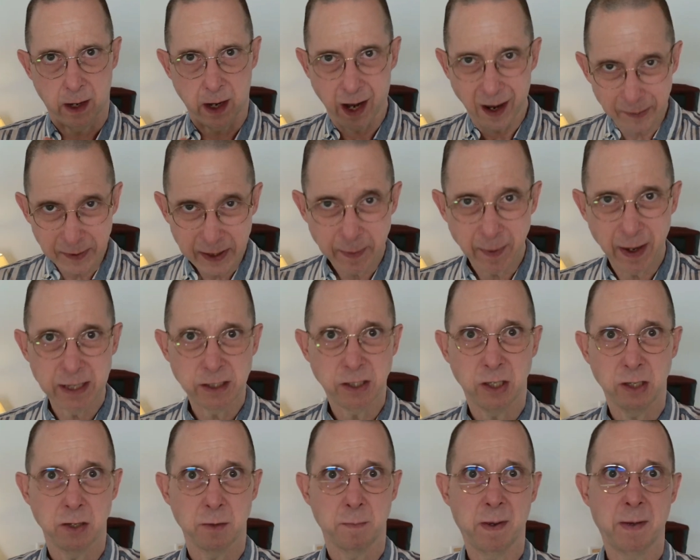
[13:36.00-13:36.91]

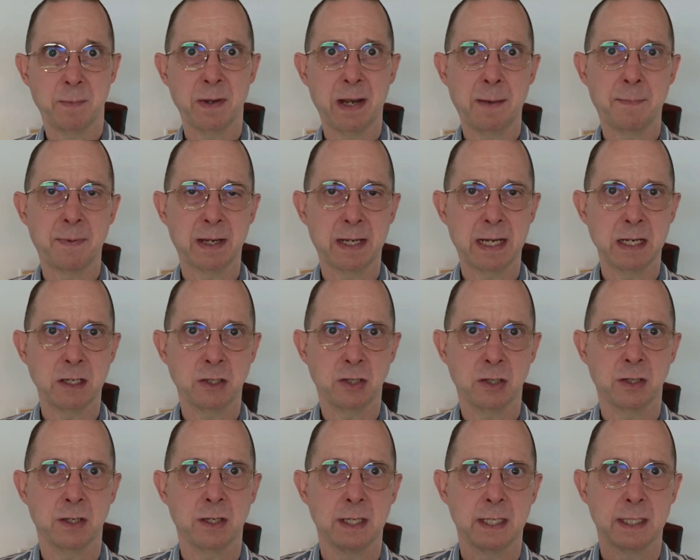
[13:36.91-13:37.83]
Optimizing your Bubble
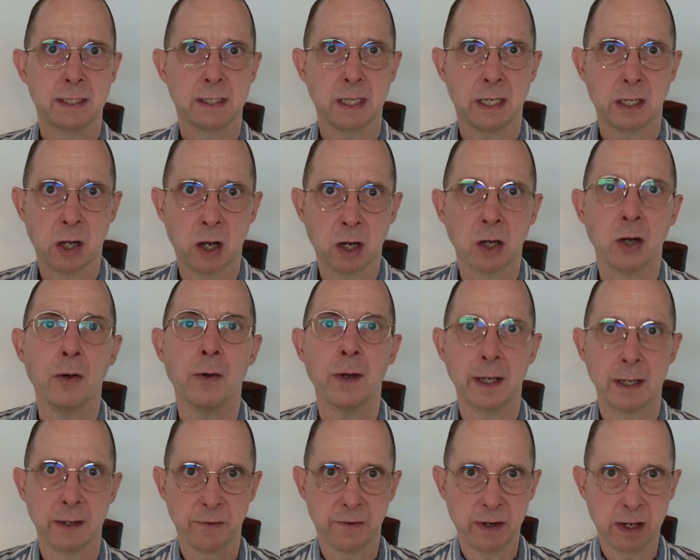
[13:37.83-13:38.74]
application is an
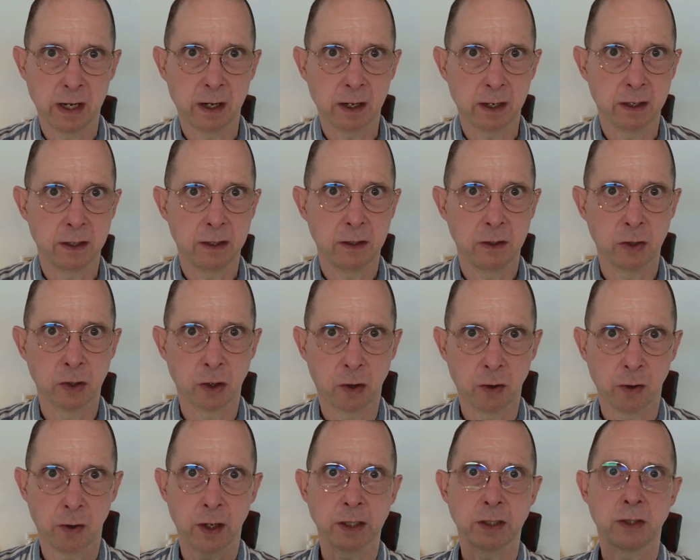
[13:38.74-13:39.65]
ongoing affair. You're
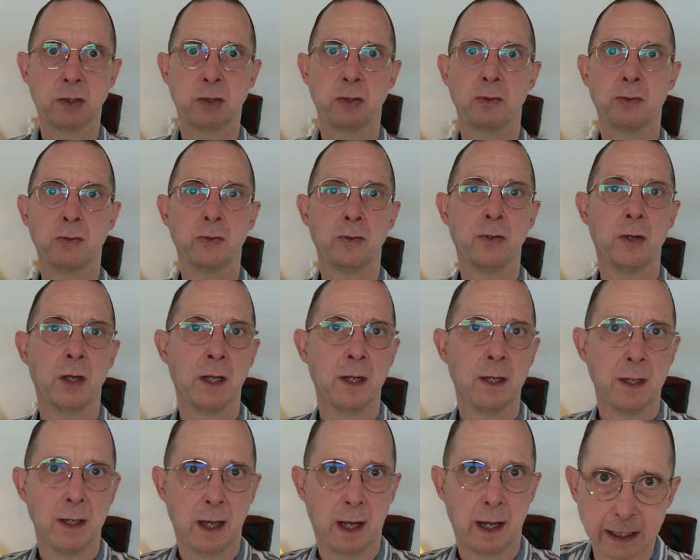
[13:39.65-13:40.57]
going to
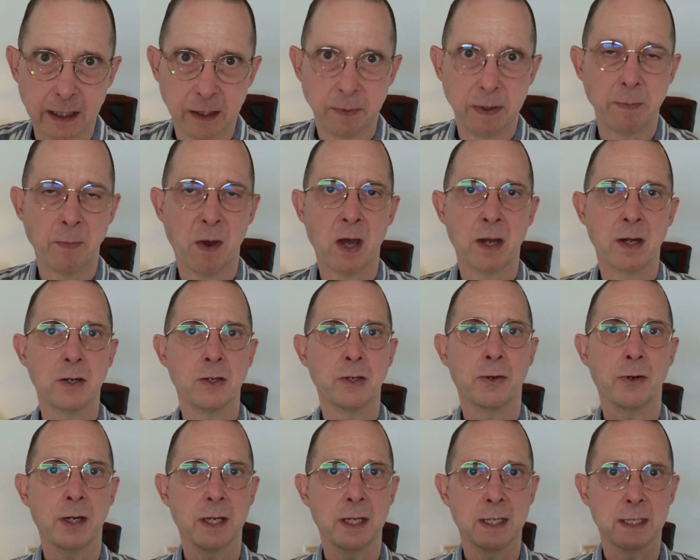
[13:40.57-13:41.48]
need to be
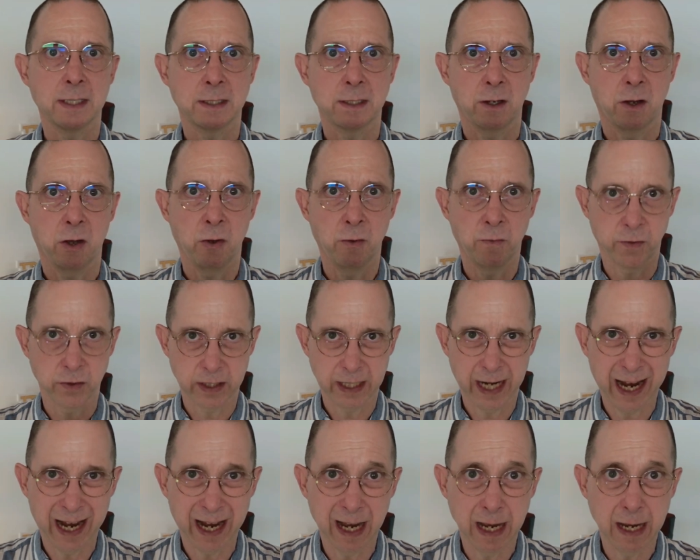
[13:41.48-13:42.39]
monitoring it over
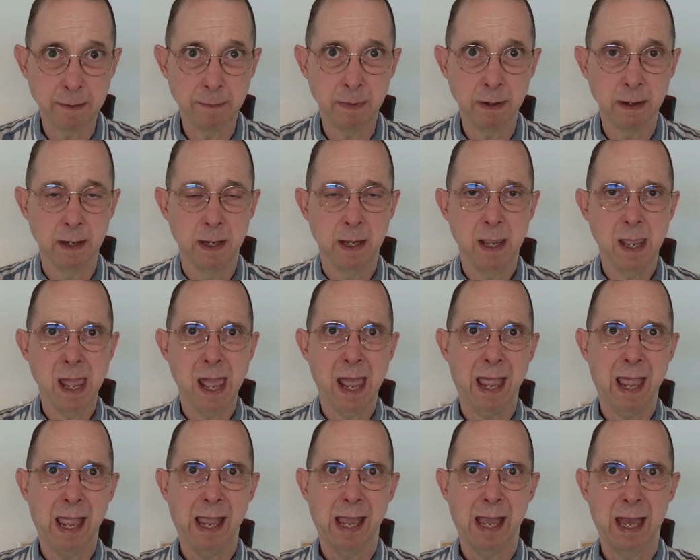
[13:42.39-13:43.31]
time.
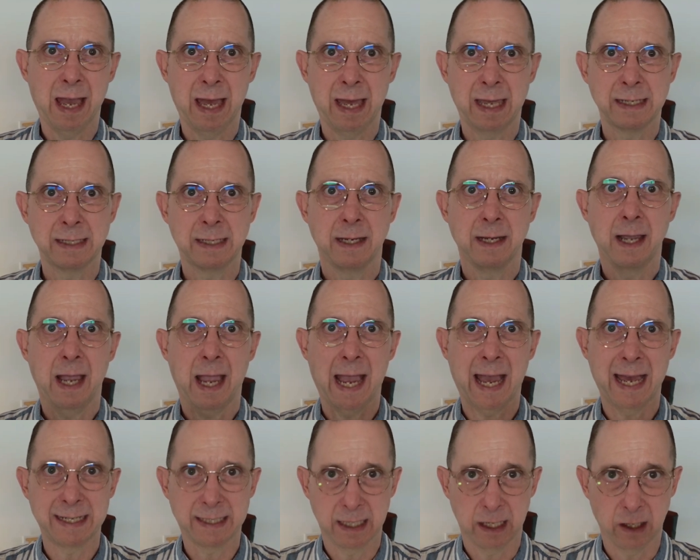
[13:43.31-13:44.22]
And
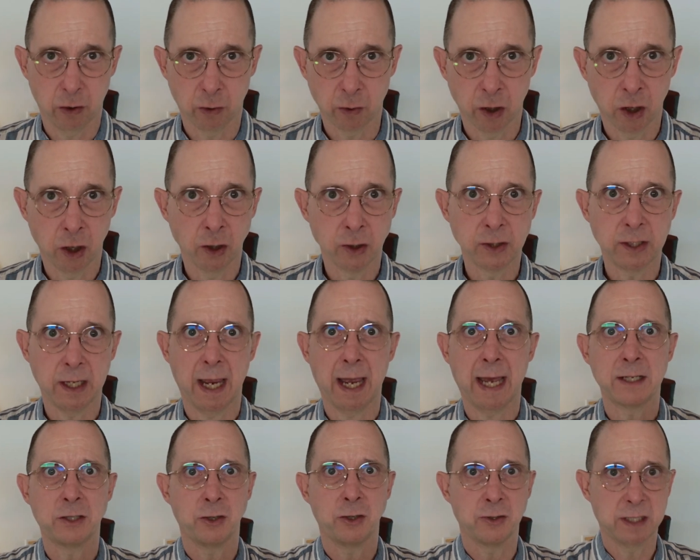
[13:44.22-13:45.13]
as it grows,
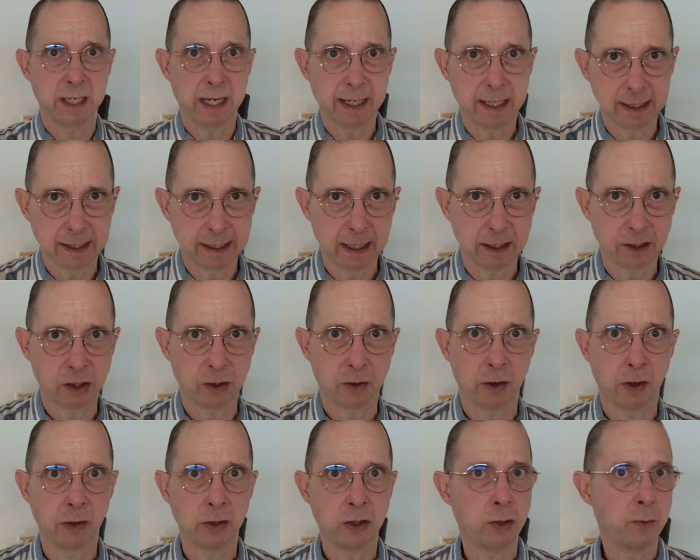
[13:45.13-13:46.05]
as your data sets
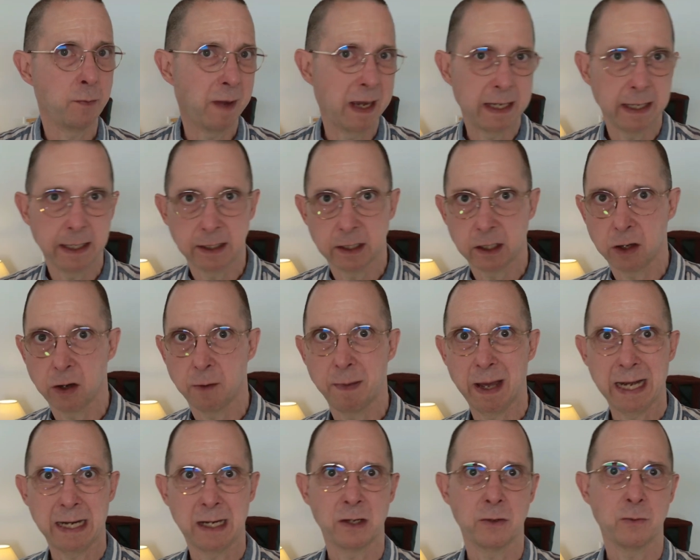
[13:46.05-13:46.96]
grow, you may need to go
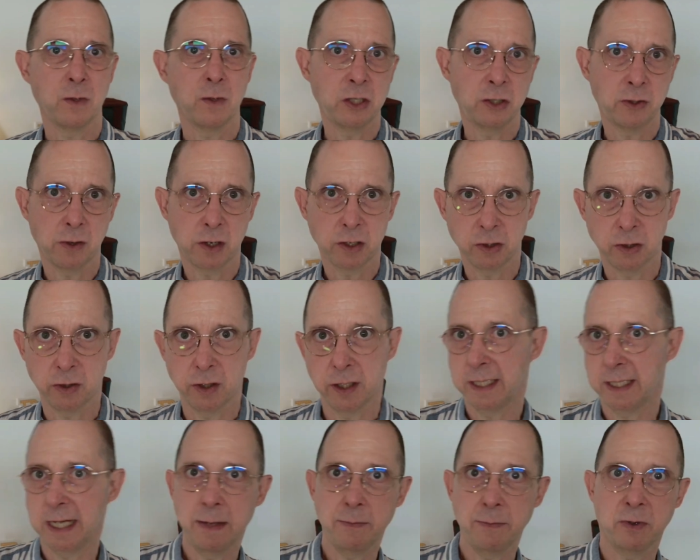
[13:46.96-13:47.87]
back and restructure
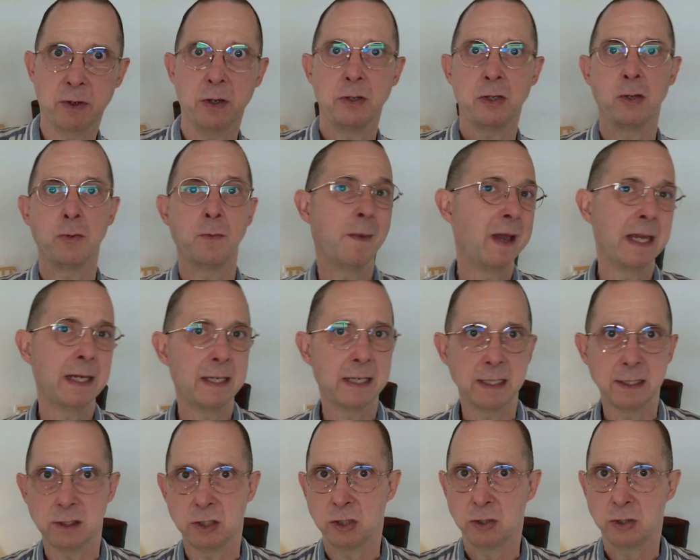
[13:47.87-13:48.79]
a table. You may
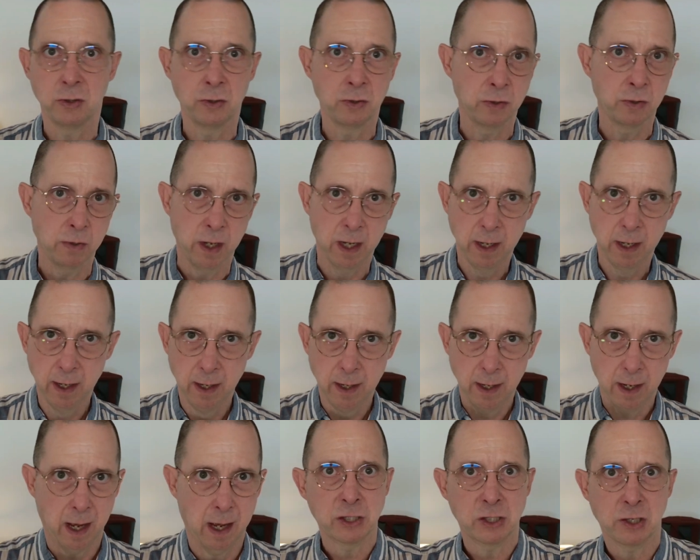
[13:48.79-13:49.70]
need to
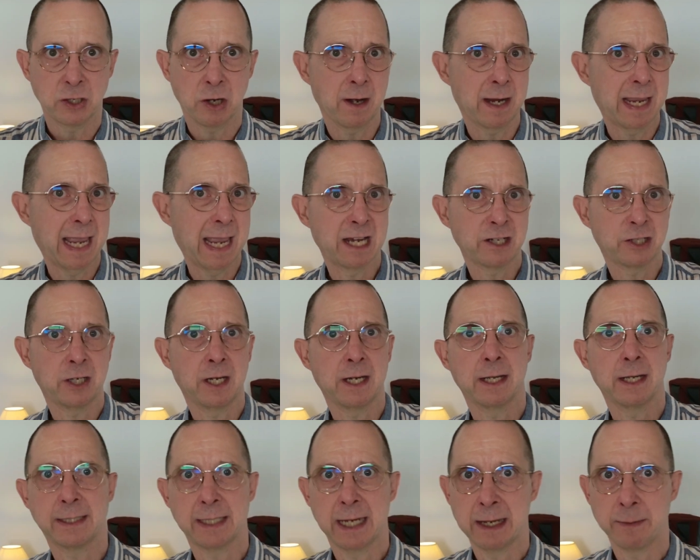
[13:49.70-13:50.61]
start
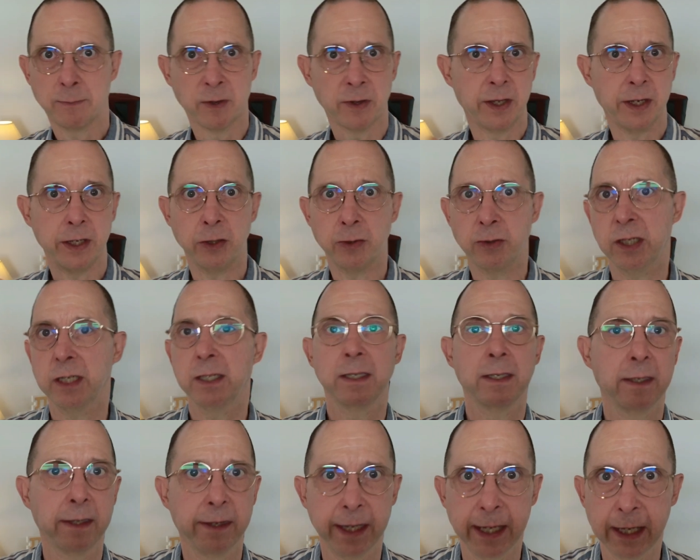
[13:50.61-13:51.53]
caching a table that you
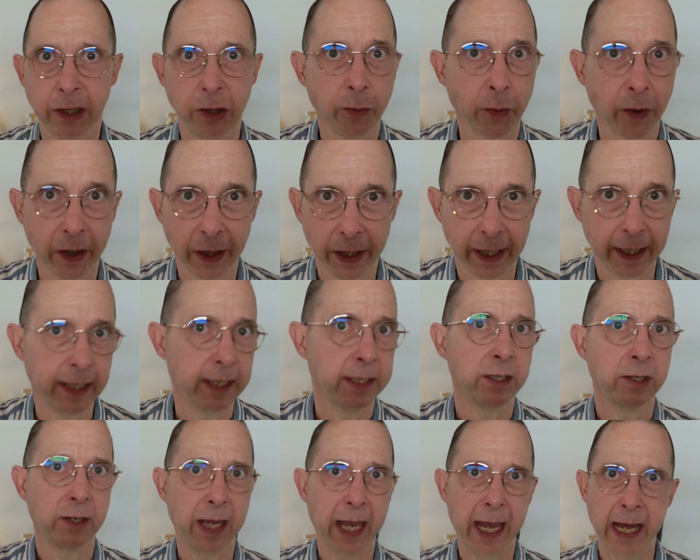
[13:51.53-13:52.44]
didn't think you were going to
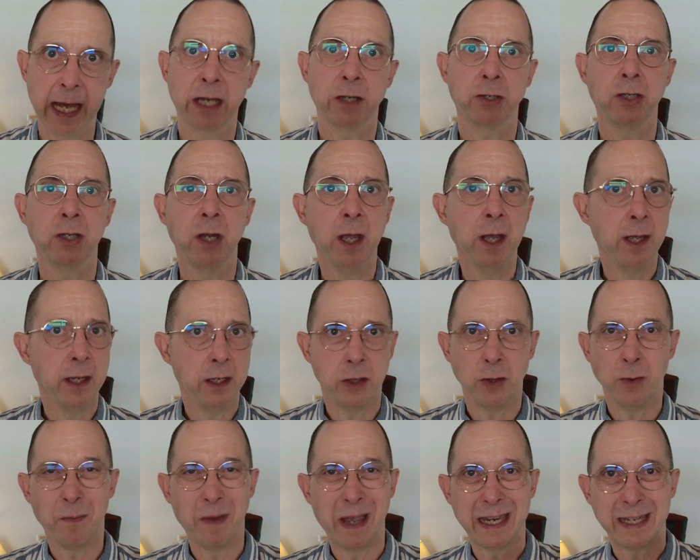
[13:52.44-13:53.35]
need to cache.
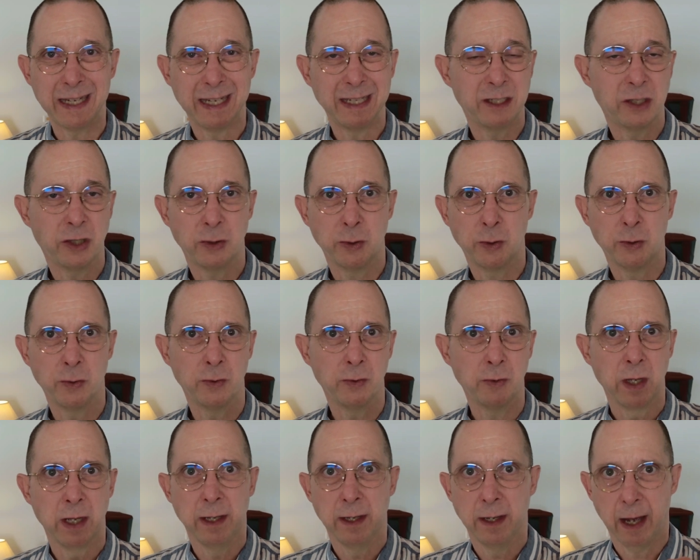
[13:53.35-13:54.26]
You may need
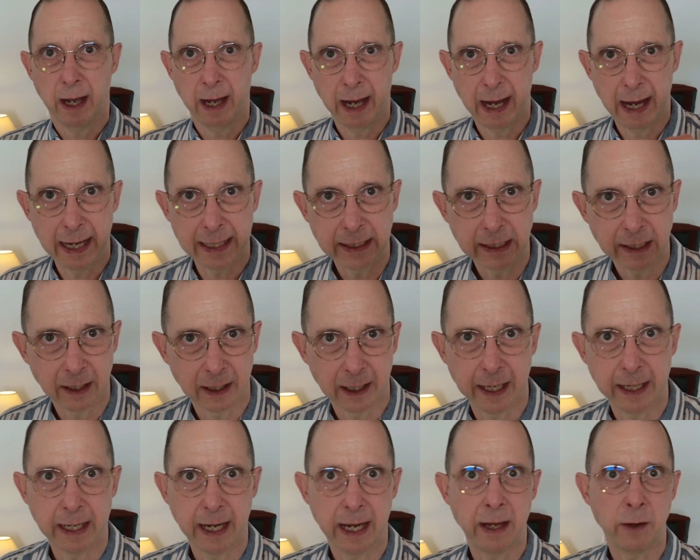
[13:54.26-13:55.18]
to
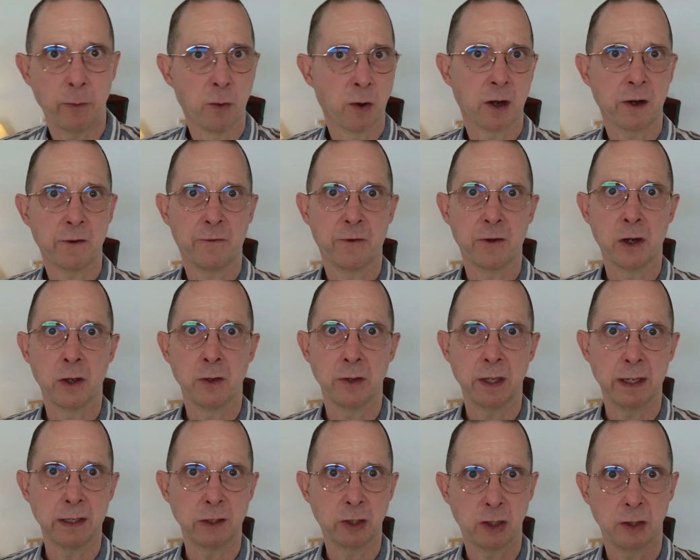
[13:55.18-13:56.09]
isolate a
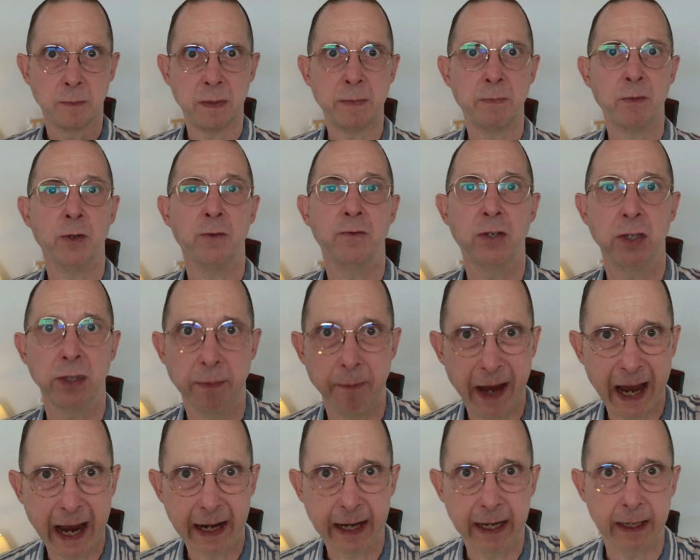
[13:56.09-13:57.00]
workflow that should be moved to
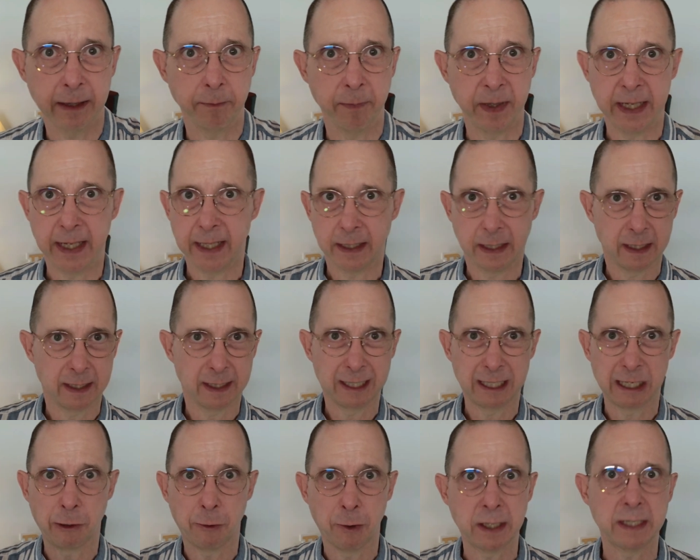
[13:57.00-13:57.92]
the back end because
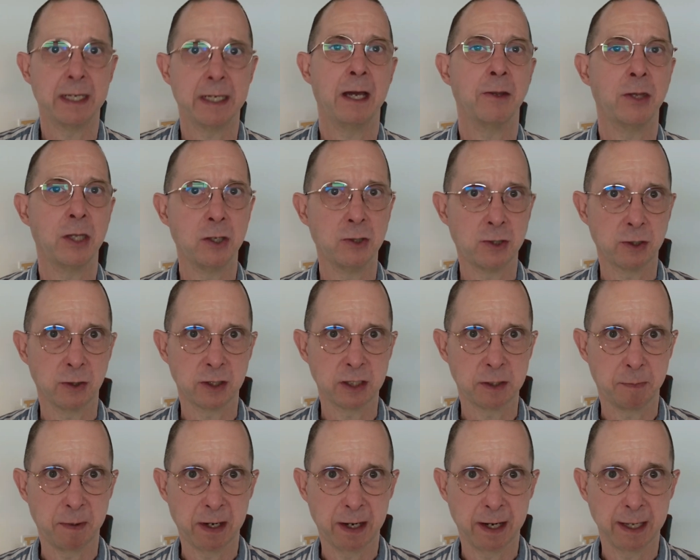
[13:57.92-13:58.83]
it's slowing down the user
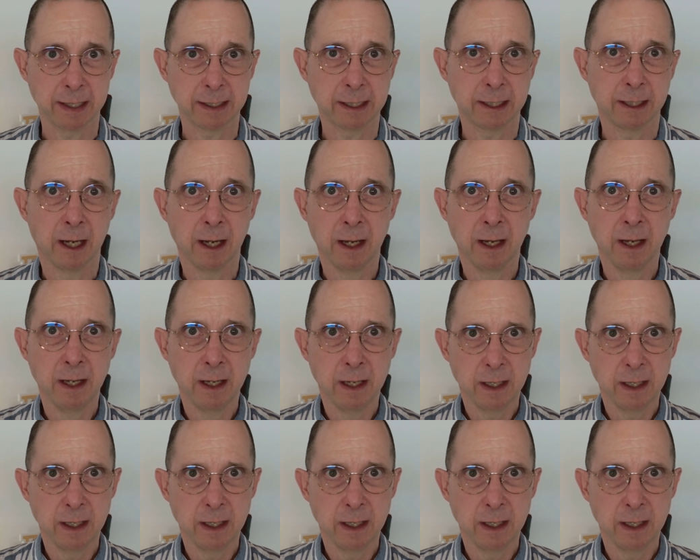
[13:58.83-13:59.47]
experience.